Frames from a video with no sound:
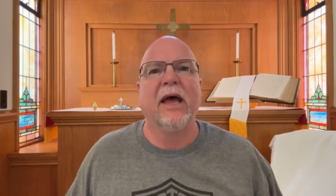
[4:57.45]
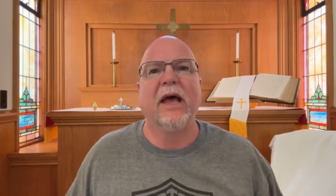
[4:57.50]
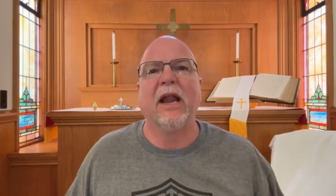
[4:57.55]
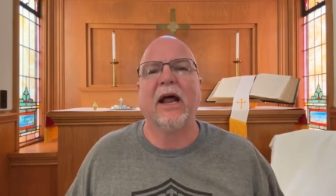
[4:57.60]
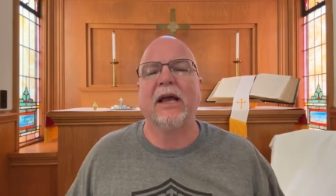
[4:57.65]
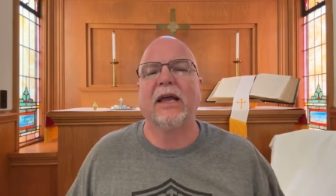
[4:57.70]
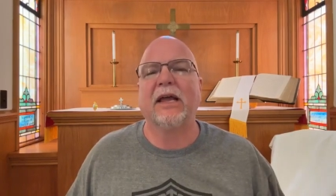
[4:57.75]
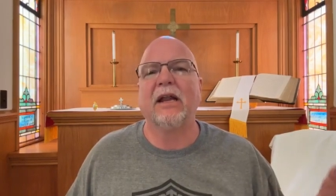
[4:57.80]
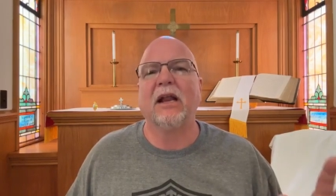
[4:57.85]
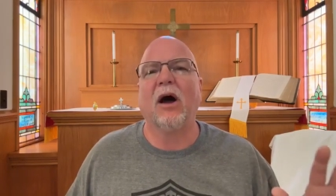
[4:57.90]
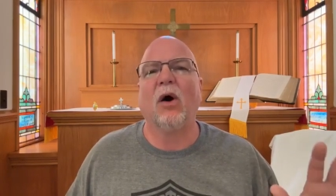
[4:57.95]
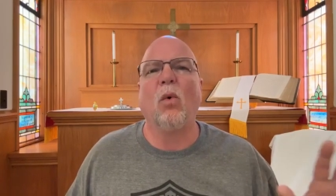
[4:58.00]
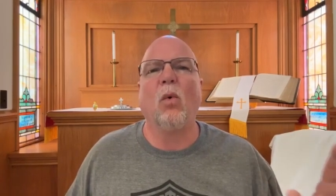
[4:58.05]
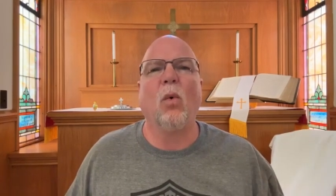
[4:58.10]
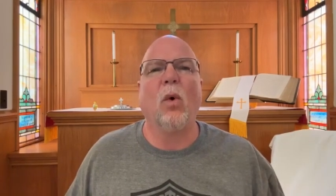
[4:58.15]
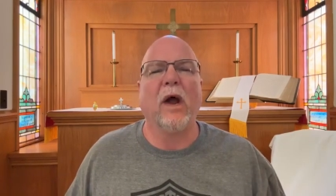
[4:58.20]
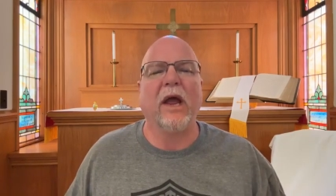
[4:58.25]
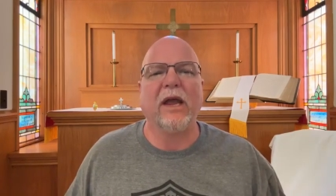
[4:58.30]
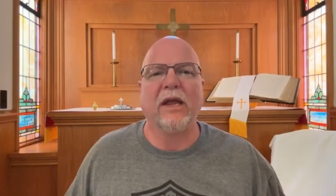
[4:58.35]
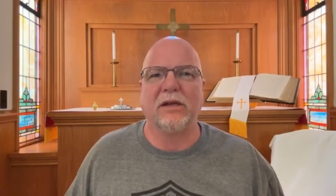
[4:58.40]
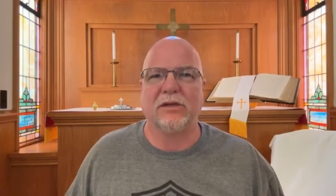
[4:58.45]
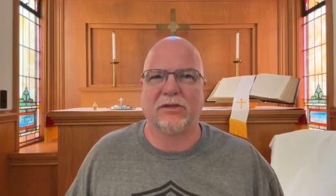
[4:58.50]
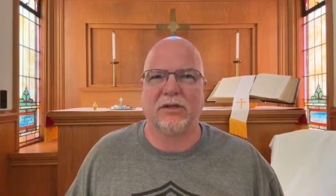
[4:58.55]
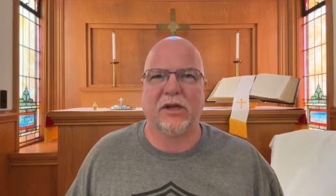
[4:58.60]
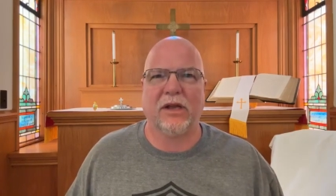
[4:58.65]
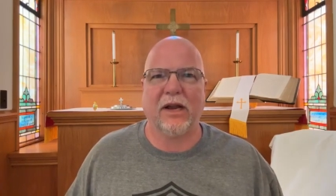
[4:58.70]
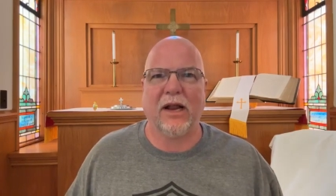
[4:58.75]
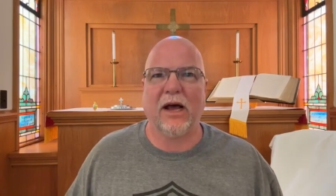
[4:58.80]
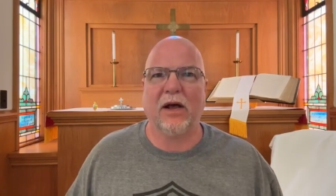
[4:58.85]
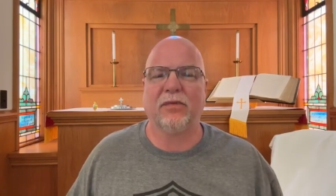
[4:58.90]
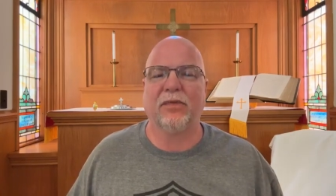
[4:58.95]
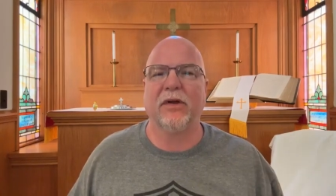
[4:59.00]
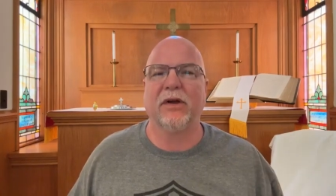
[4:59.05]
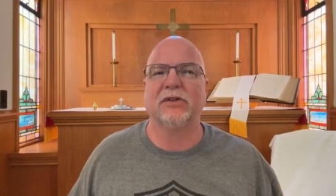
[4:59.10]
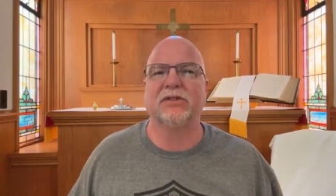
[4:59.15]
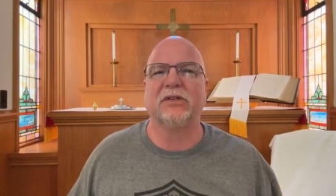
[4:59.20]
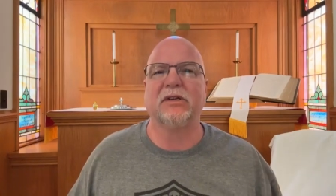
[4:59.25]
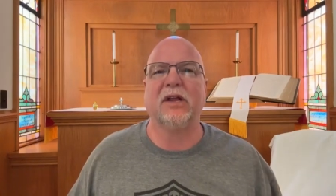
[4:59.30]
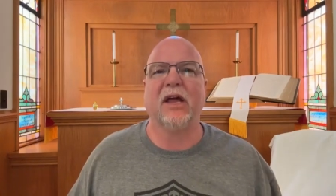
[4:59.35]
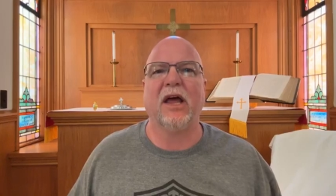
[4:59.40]
And I cannot wait to get out
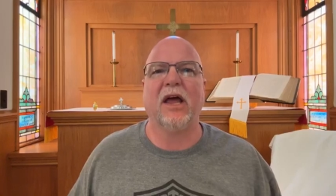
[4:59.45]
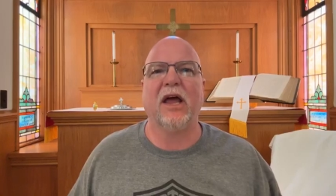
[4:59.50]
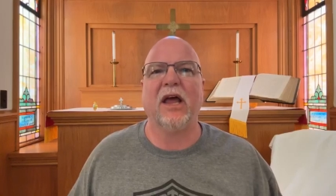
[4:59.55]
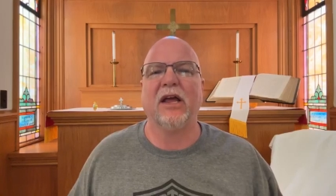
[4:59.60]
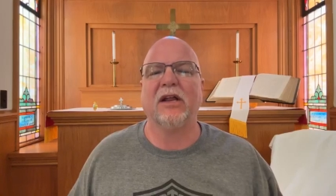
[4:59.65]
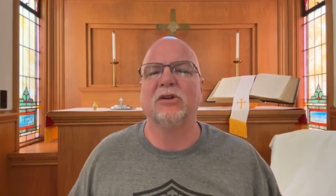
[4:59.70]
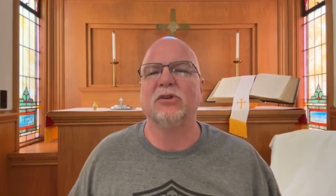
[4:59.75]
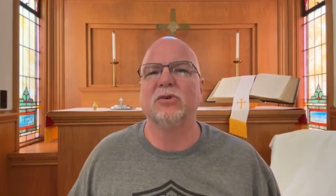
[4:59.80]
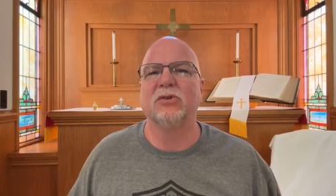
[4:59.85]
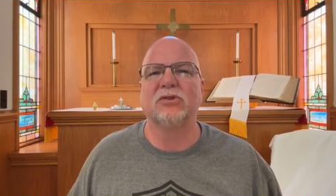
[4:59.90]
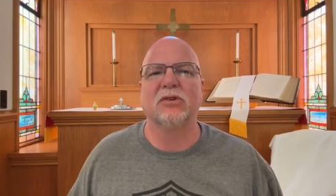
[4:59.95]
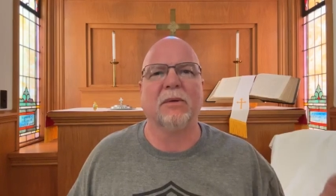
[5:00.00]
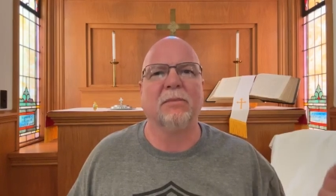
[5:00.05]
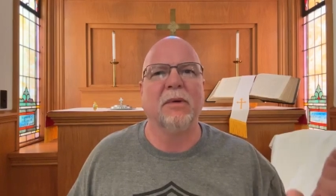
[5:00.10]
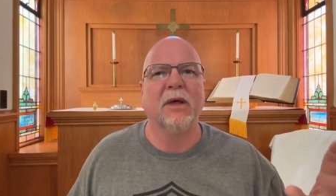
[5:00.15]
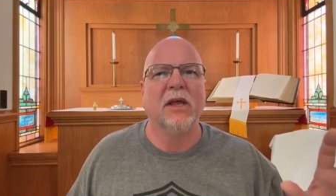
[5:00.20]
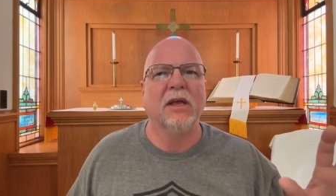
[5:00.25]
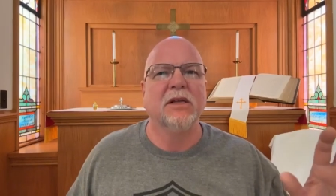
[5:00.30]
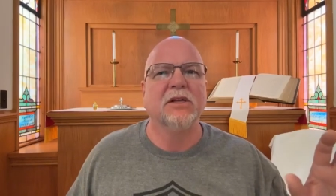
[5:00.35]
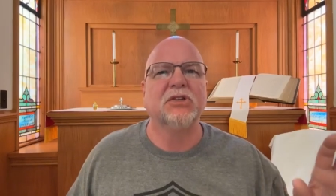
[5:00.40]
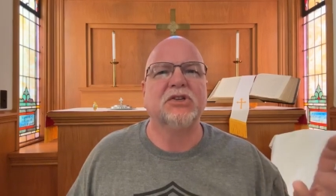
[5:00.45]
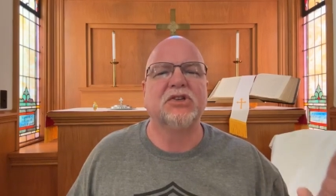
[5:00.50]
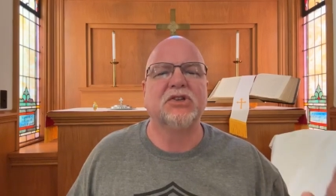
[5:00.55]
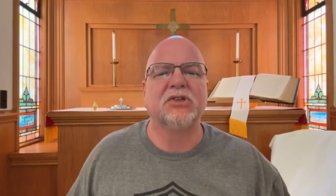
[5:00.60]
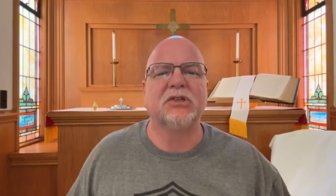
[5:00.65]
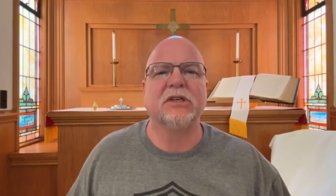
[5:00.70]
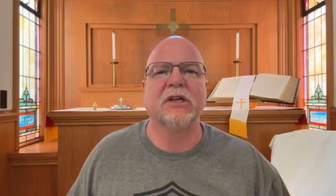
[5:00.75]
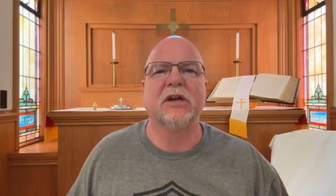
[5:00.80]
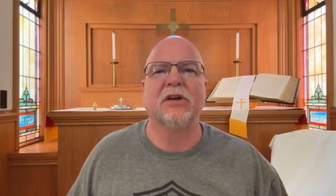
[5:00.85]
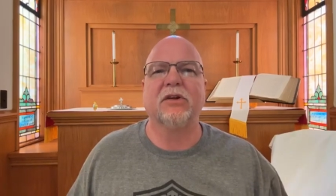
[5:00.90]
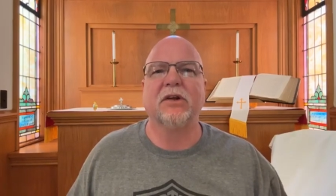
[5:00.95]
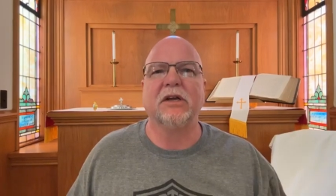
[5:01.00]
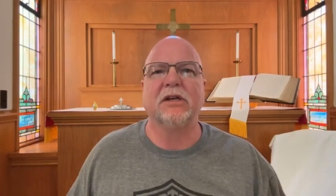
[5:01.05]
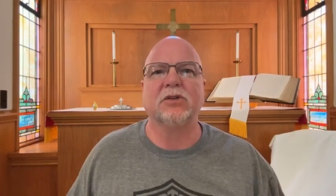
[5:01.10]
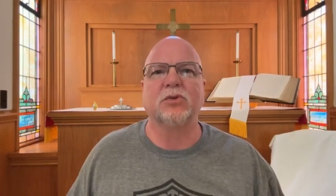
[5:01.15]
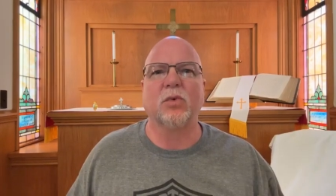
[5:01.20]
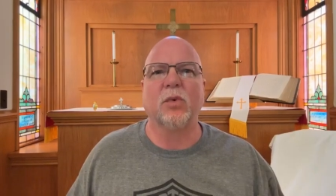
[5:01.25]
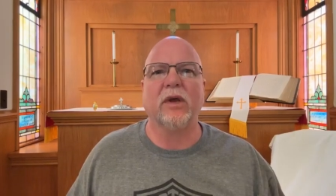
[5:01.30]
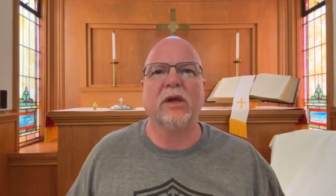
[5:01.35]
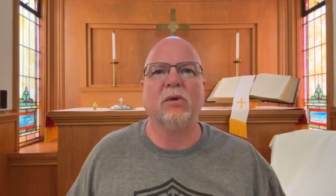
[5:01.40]
there today and do some
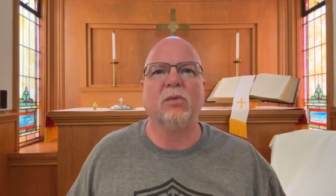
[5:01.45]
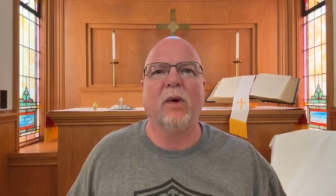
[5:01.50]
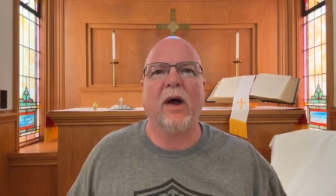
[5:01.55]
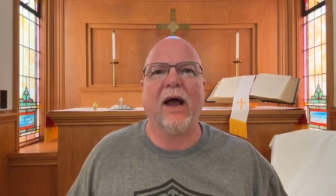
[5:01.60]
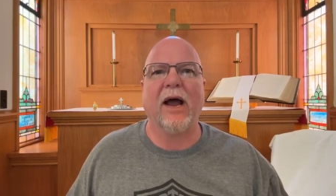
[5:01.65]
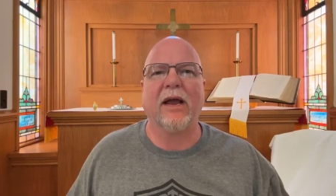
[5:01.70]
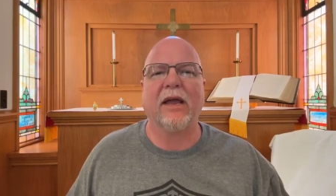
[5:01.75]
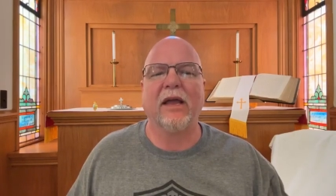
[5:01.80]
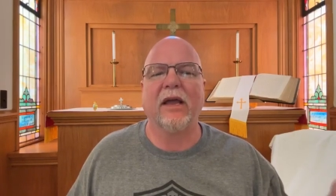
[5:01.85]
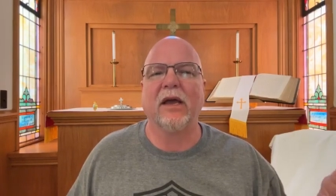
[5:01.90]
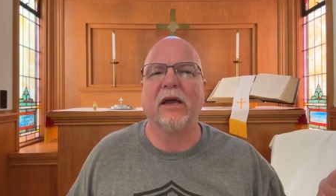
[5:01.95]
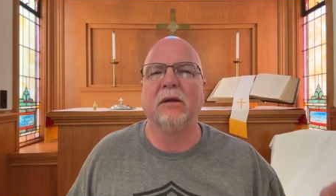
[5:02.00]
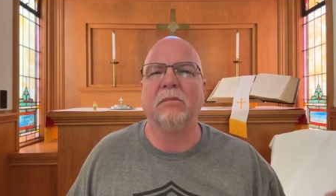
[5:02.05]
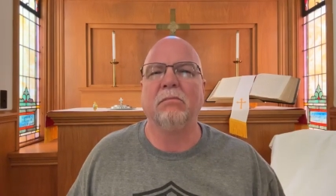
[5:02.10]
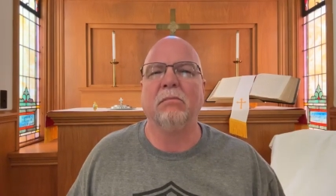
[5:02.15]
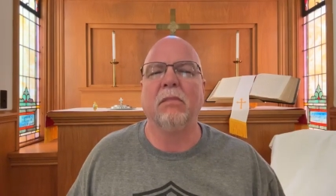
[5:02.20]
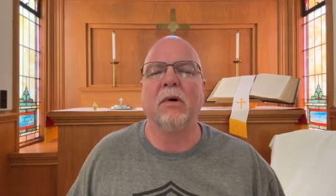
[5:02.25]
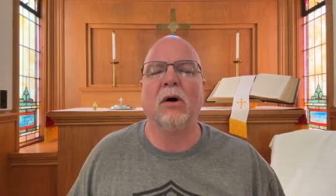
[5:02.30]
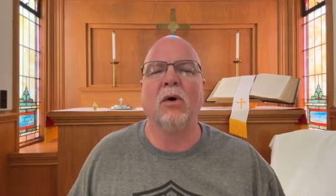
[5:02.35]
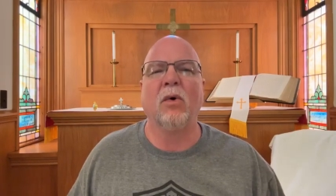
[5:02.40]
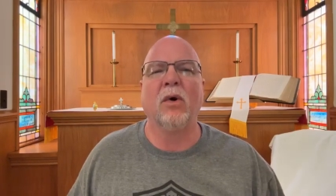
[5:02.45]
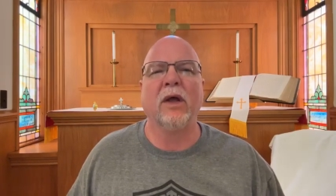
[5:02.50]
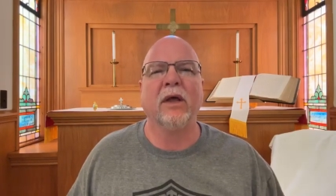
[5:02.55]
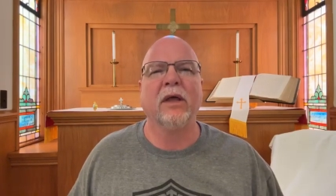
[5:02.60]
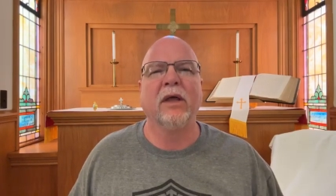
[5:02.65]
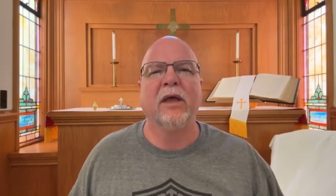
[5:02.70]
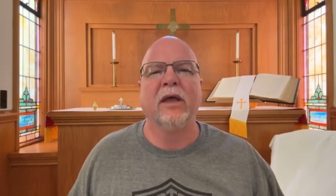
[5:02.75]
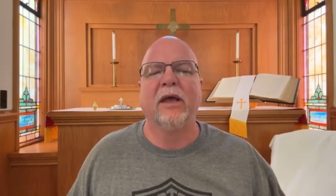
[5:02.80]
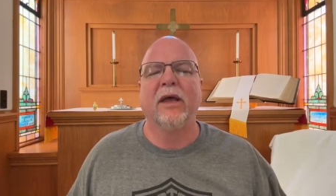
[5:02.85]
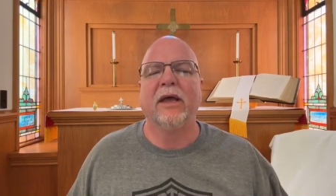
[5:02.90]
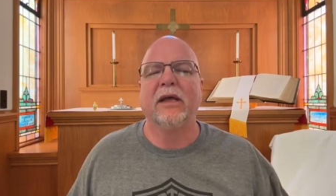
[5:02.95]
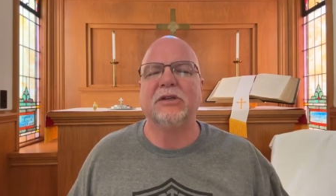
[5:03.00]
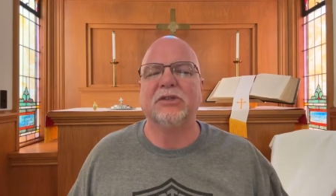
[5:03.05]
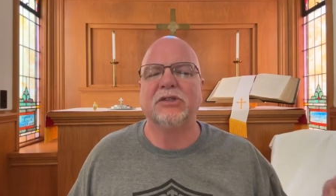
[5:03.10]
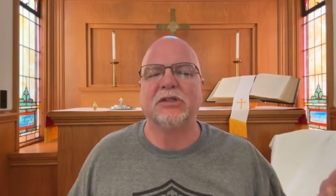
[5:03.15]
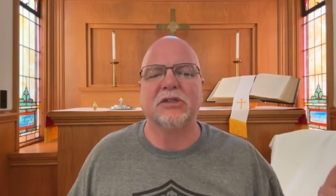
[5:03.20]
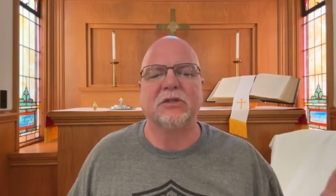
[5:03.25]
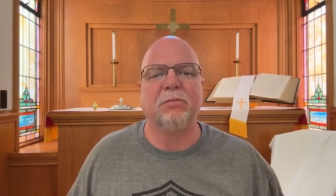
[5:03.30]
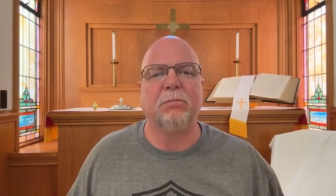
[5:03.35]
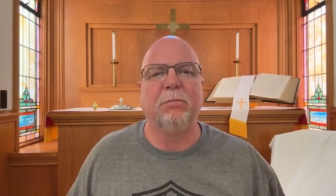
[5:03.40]
serious weed whacking and mowing
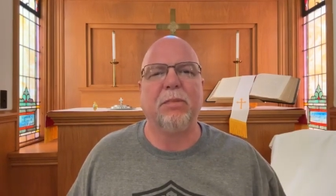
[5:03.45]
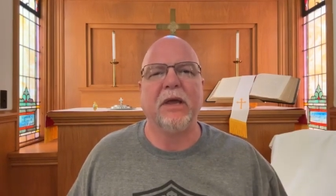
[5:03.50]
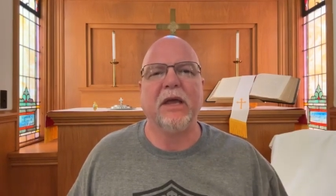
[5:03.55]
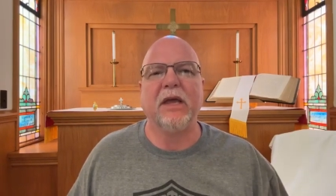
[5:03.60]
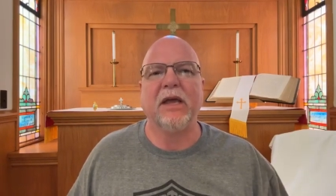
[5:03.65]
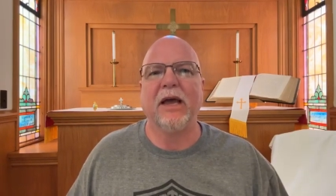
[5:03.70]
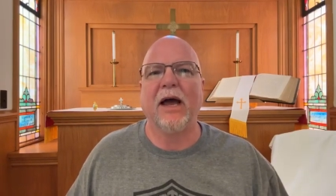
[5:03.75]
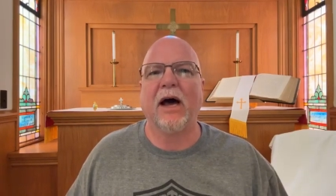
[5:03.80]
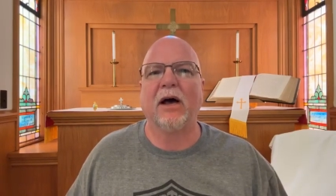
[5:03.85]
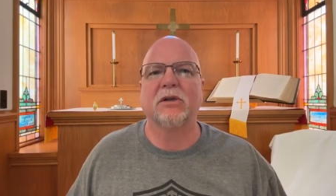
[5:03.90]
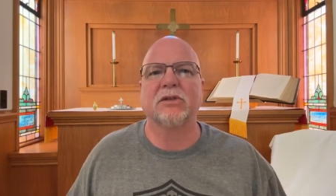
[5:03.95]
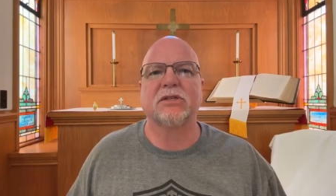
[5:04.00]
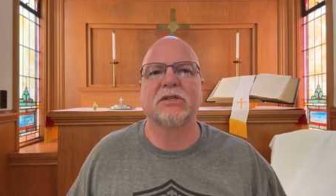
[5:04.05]
and just be